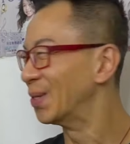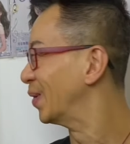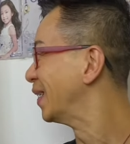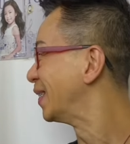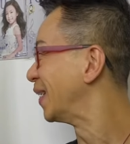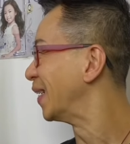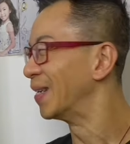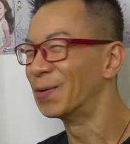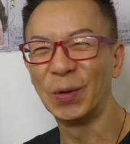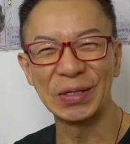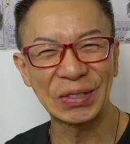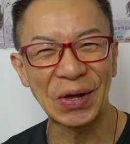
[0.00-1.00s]
Who is it?
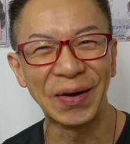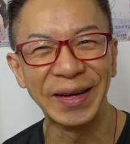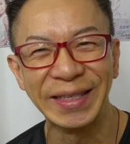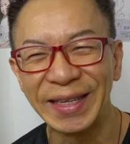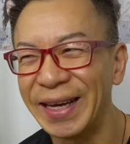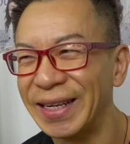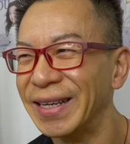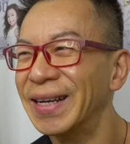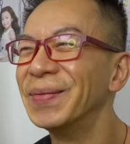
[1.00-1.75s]
What song is it?